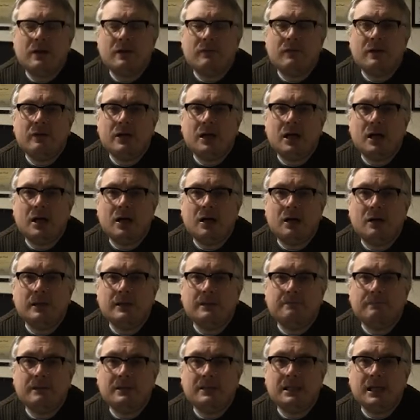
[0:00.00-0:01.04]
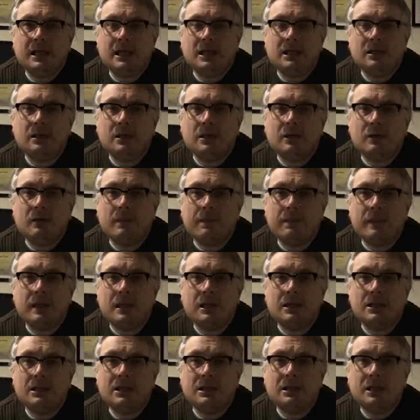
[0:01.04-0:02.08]
very hard, in particularly on
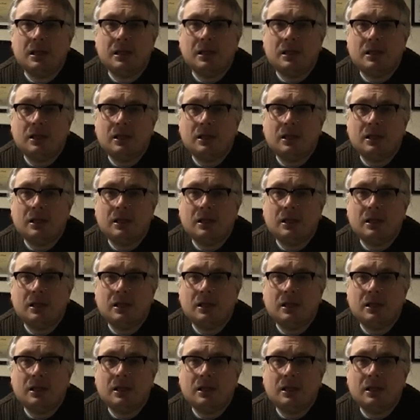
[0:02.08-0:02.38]
this.